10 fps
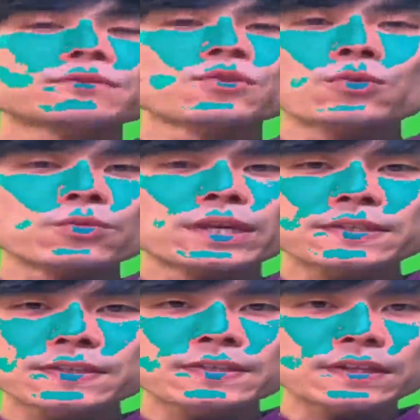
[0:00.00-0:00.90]
so
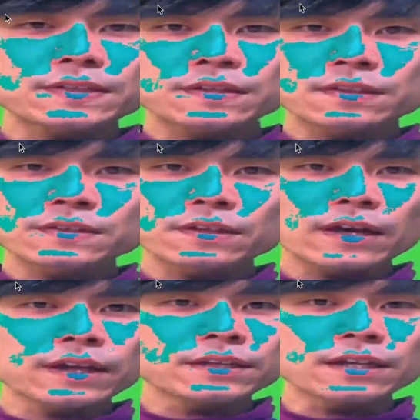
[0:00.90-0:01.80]
that's the
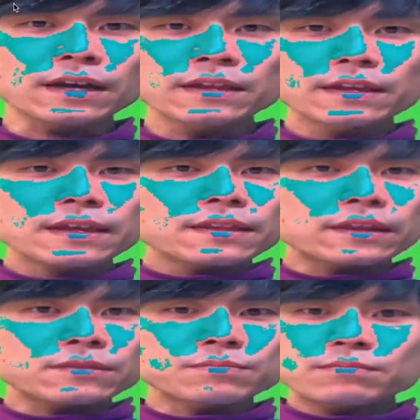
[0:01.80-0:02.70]
idea.
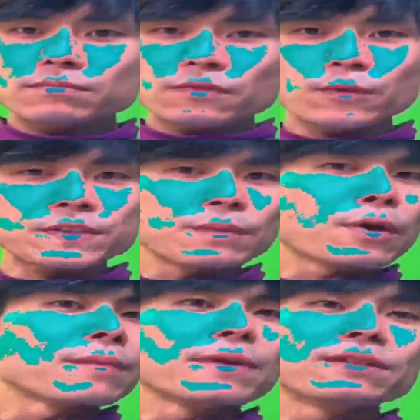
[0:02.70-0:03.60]
That, for
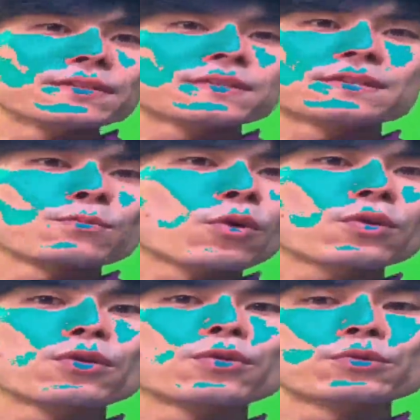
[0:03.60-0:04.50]
example, I made this small
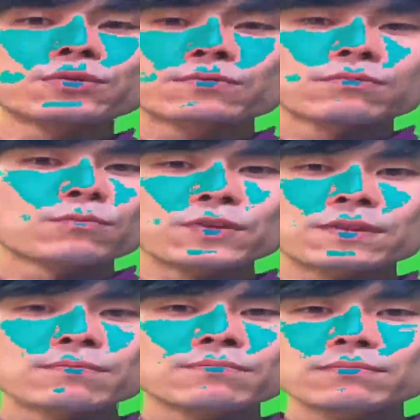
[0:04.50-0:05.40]
code
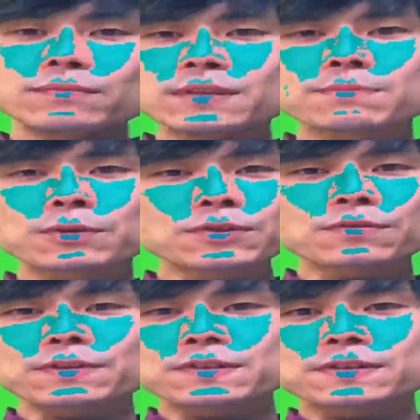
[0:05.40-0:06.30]
with this because
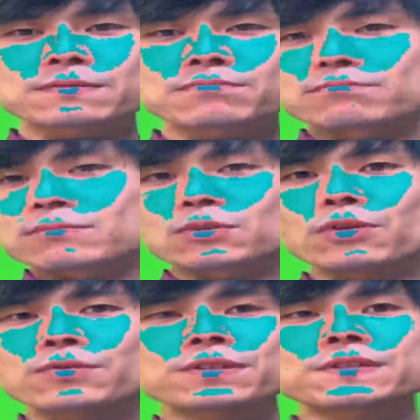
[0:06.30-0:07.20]
of this
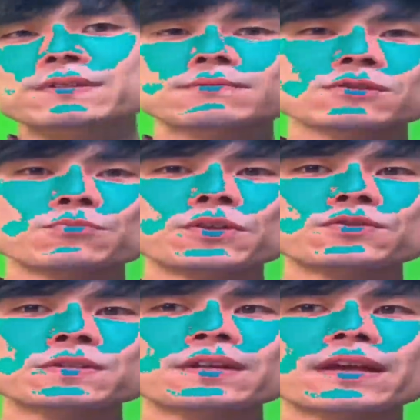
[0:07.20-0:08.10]
cloth. It's super
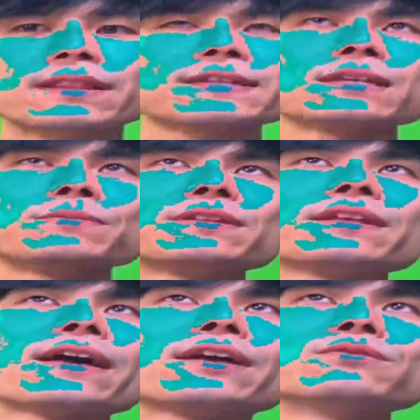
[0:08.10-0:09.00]
interesting, and that's something
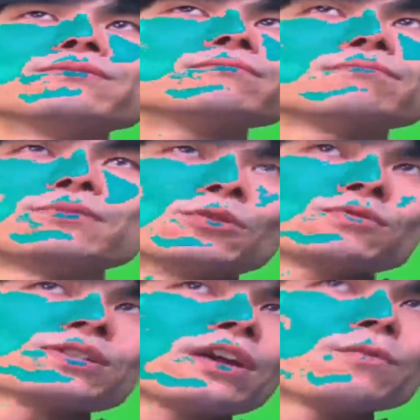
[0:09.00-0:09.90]
that I could, you know,
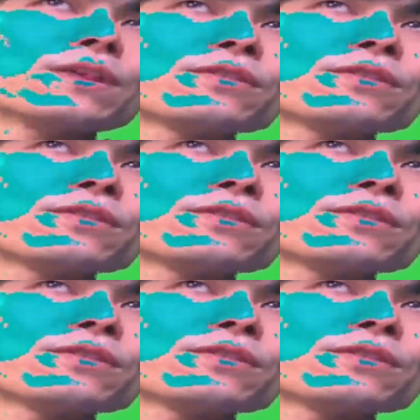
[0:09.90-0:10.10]
share with